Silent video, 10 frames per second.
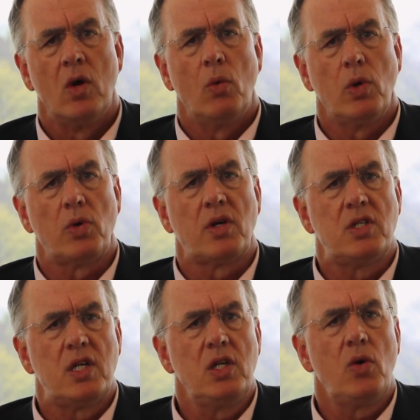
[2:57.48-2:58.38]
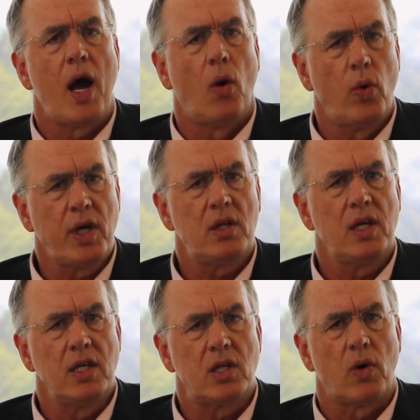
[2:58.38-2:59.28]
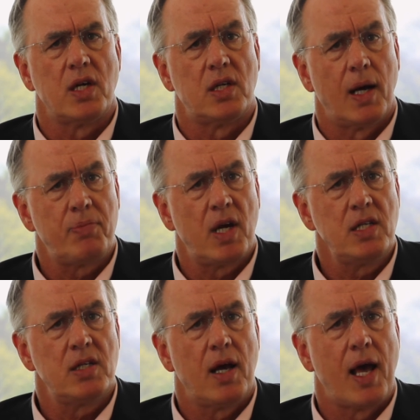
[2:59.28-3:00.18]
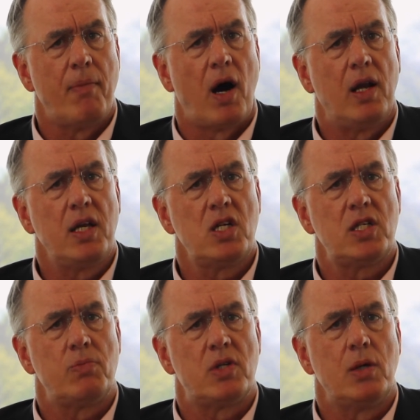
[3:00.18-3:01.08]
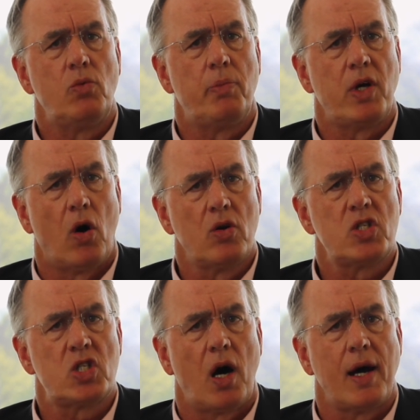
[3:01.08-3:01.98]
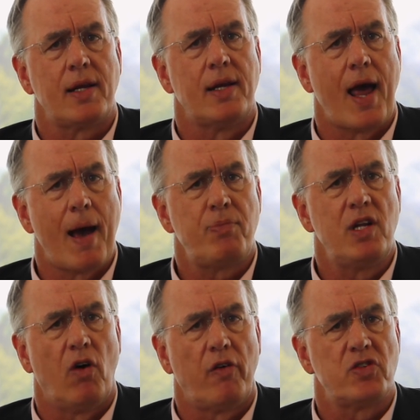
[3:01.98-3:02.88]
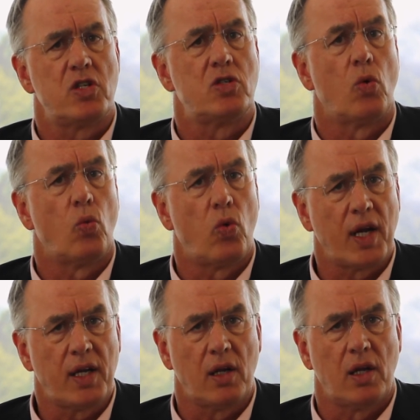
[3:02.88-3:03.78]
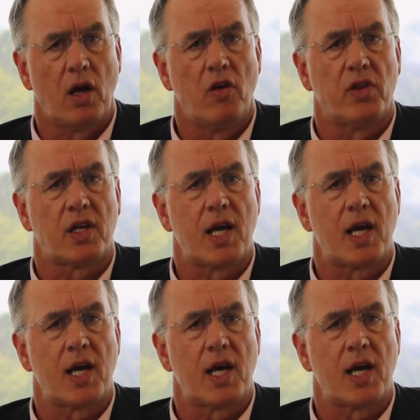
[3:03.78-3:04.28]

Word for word: We will continue our weekly integration updates, and my leadership team will be on site in Aptiv offices regularly over the